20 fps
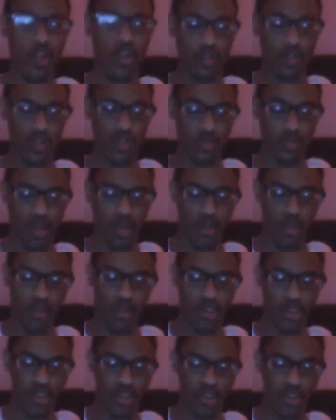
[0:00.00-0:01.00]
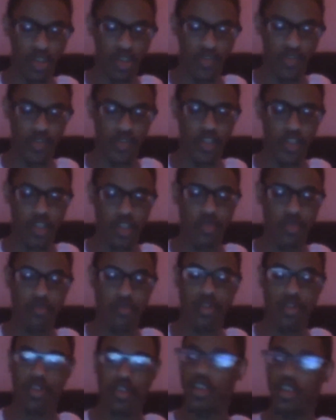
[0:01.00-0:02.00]
the moments of them
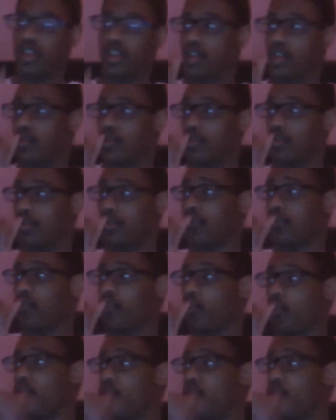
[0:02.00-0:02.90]
before